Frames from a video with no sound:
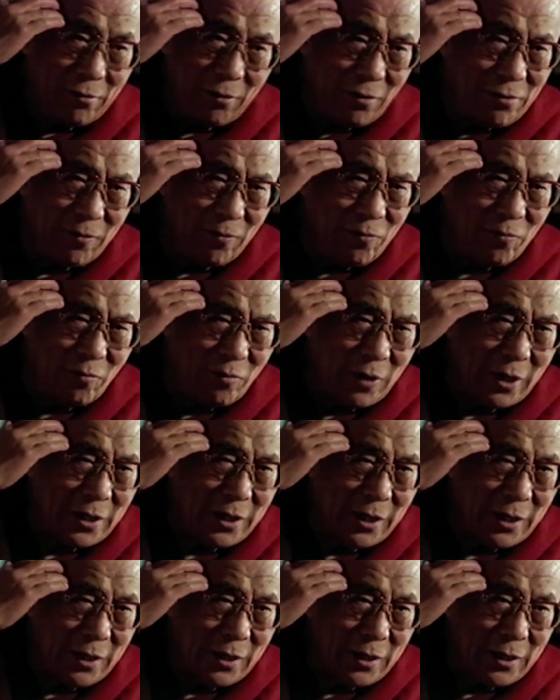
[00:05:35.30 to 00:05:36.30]
lot of
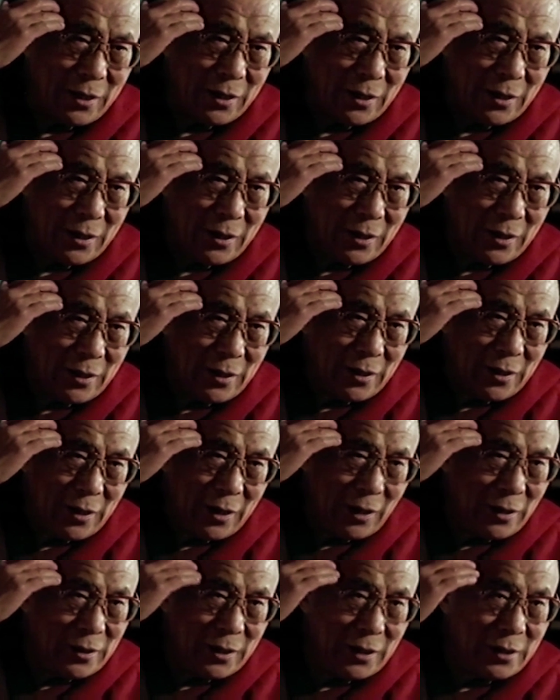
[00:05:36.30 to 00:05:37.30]
worry,
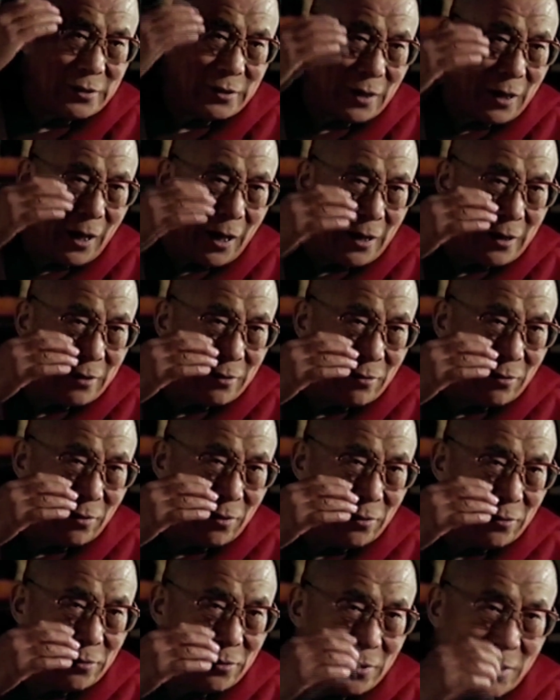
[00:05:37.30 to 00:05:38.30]
and they're relying
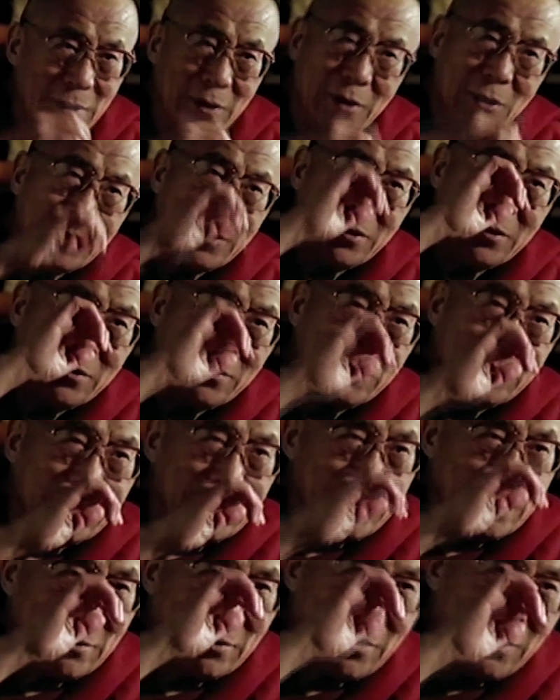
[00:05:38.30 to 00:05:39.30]
on
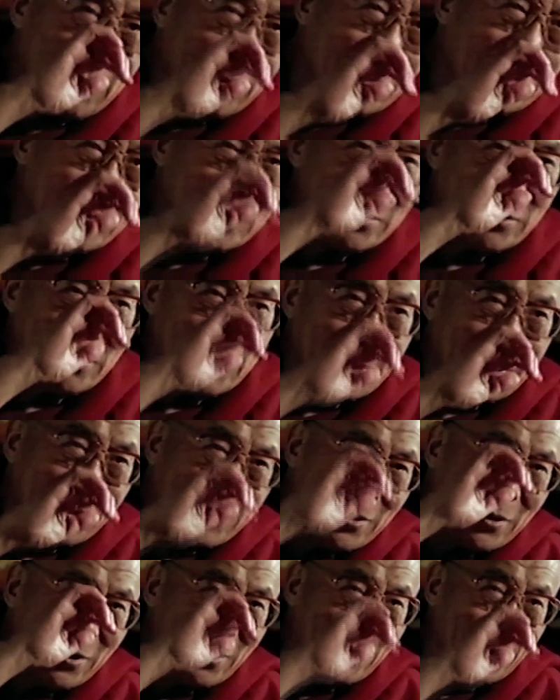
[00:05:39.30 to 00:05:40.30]

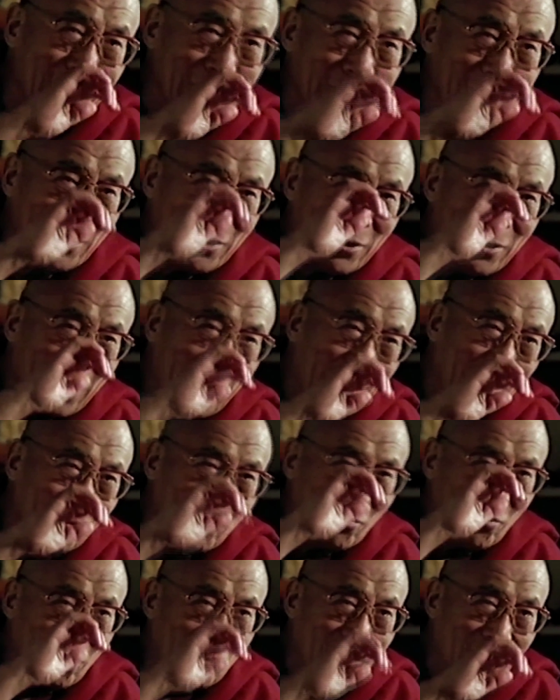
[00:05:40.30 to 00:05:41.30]
drinking
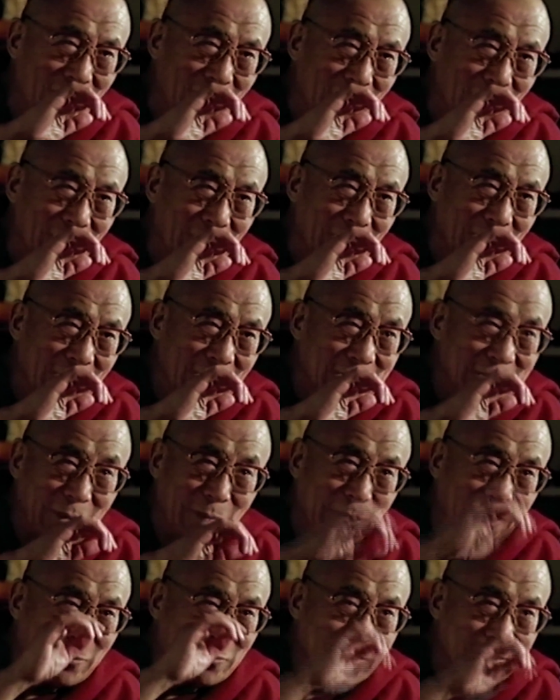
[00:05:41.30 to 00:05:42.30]
alcohol, or
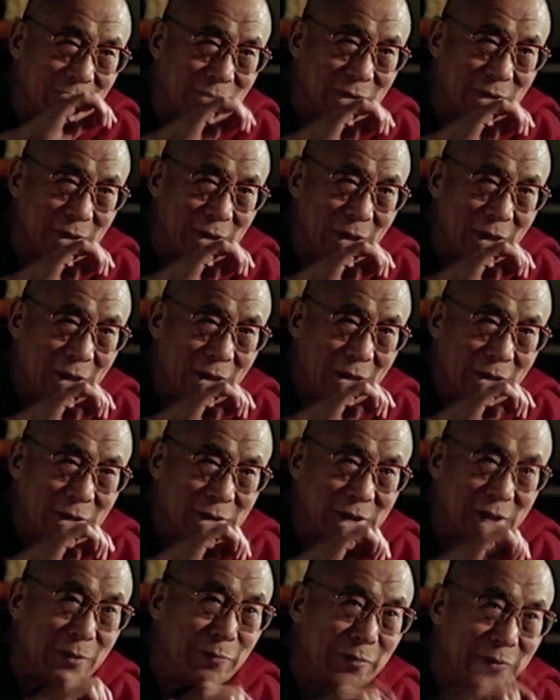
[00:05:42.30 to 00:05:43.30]
sometimes you see
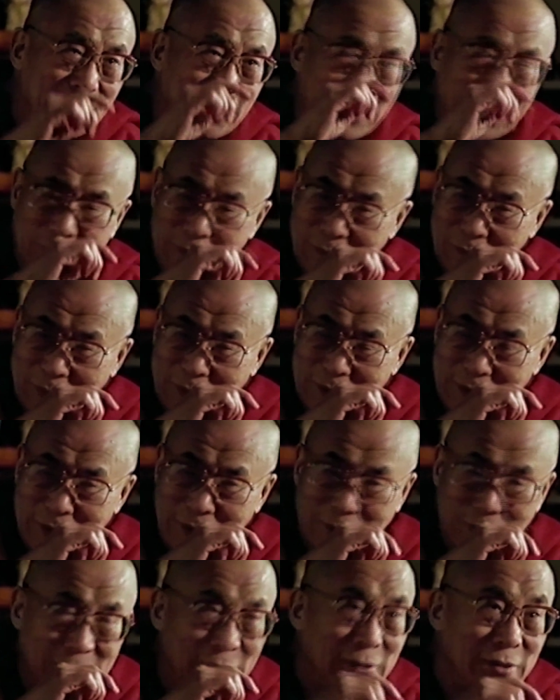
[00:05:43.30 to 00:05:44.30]
sleeping
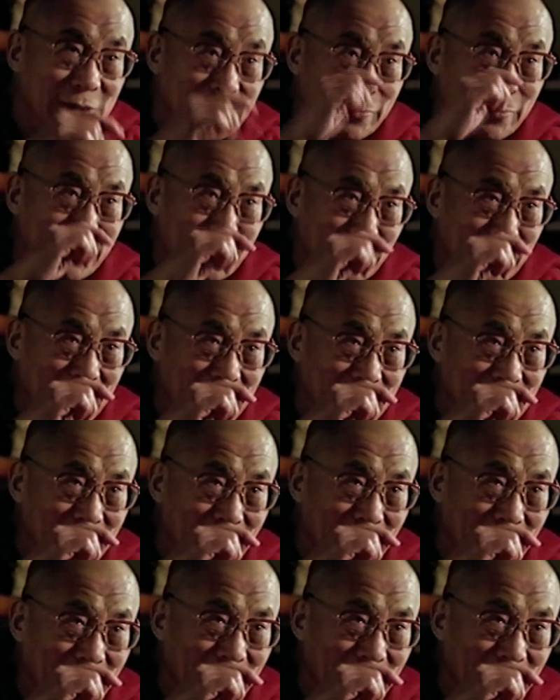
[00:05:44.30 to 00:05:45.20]
pills,